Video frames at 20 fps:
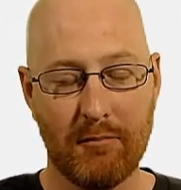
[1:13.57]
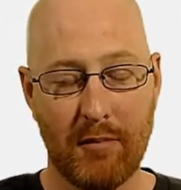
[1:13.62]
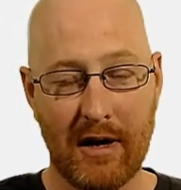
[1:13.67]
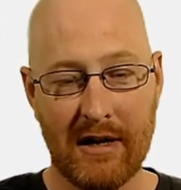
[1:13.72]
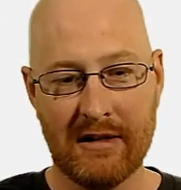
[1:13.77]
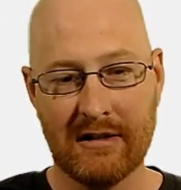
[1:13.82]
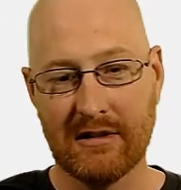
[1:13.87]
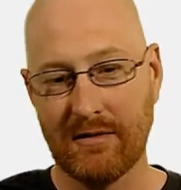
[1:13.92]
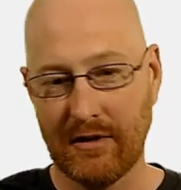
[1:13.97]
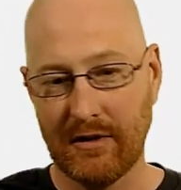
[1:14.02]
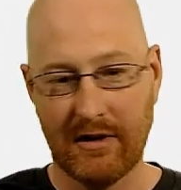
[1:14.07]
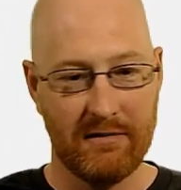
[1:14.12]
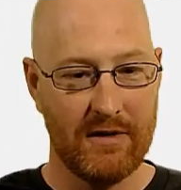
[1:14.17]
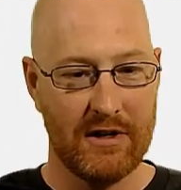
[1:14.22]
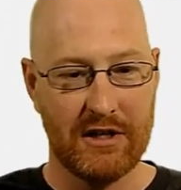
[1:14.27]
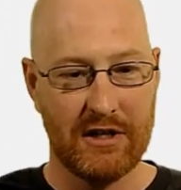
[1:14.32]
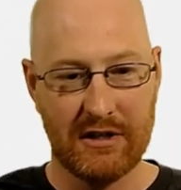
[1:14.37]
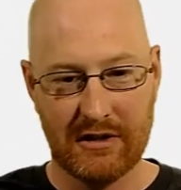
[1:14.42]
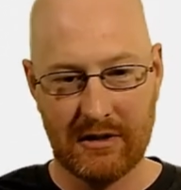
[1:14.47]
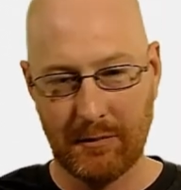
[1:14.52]
buttons for
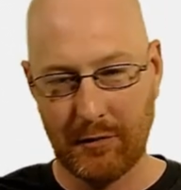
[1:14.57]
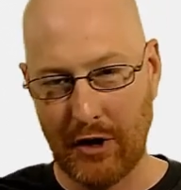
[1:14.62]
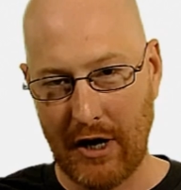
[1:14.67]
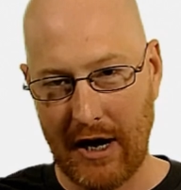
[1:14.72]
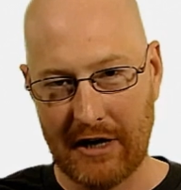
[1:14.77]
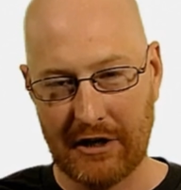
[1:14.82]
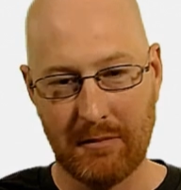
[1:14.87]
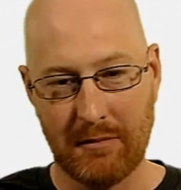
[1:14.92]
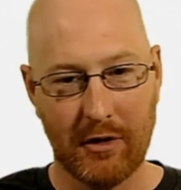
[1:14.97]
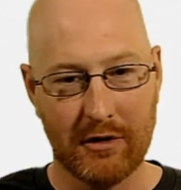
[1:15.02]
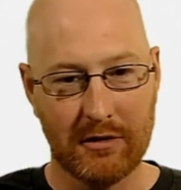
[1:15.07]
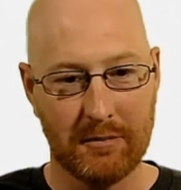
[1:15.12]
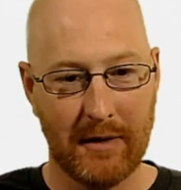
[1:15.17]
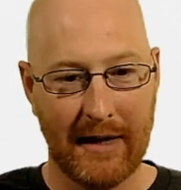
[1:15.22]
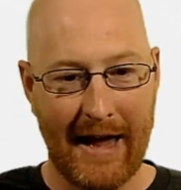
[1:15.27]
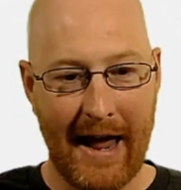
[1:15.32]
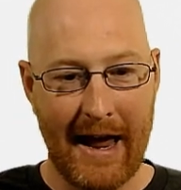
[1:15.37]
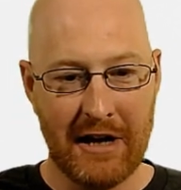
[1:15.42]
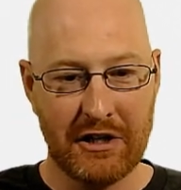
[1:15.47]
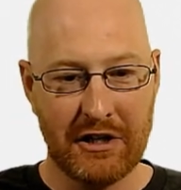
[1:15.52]
division, subtraction,
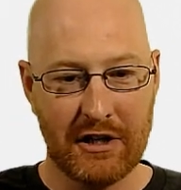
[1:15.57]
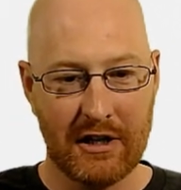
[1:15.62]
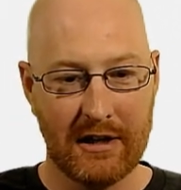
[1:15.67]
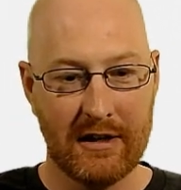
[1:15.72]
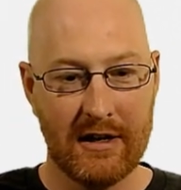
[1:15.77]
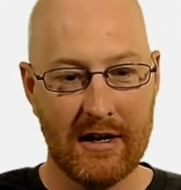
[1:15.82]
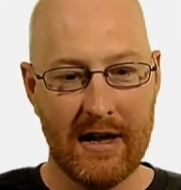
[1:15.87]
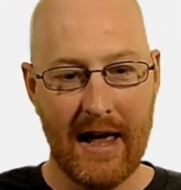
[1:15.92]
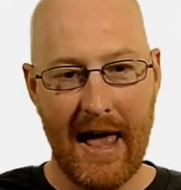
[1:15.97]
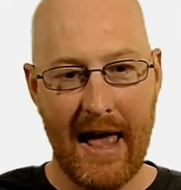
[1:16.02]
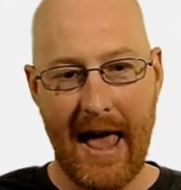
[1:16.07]
multiplication.